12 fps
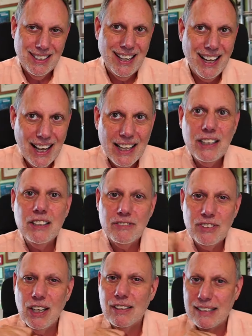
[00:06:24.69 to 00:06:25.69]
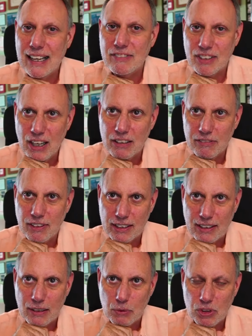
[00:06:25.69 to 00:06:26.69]
kind of does have
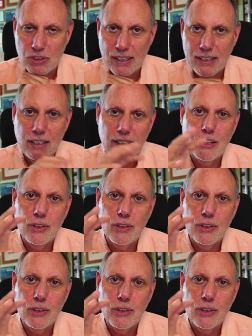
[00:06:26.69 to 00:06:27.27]
conflict i would say there,